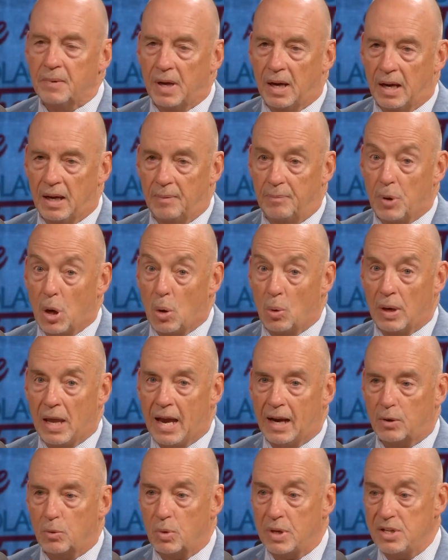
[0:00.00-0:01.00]

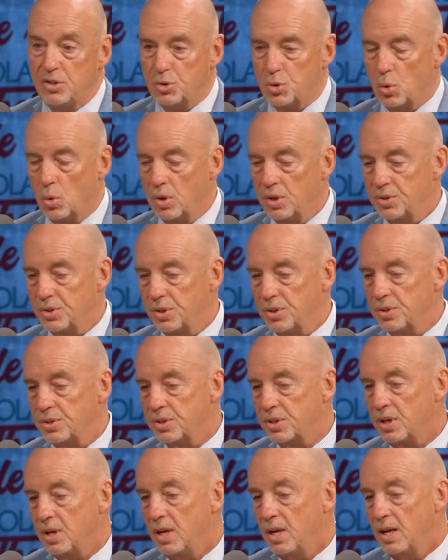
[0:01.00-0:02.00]
OLAC
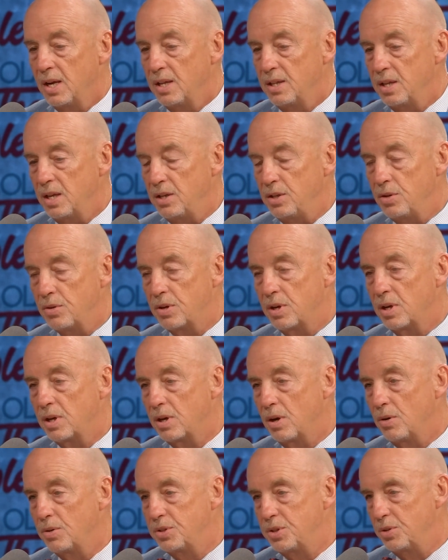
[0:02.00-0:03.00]
resources that you can
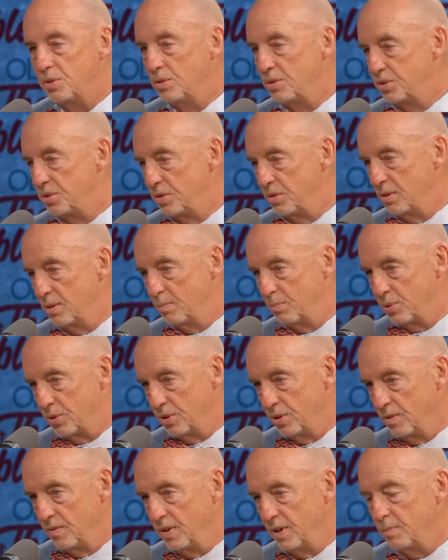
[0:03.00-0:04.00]
go to
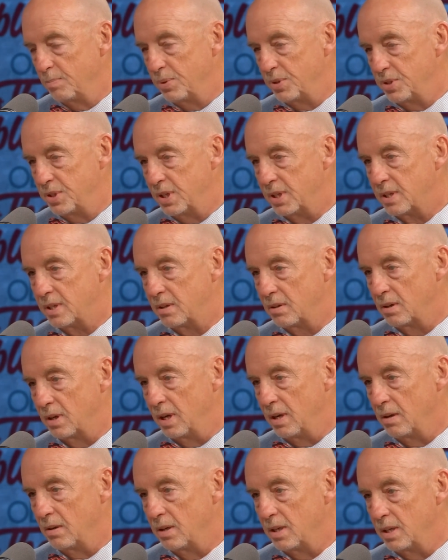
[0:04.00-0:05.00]
improve in particular
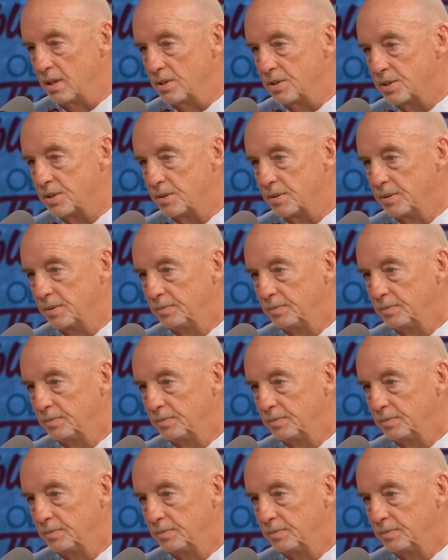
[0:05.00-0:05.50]
areas.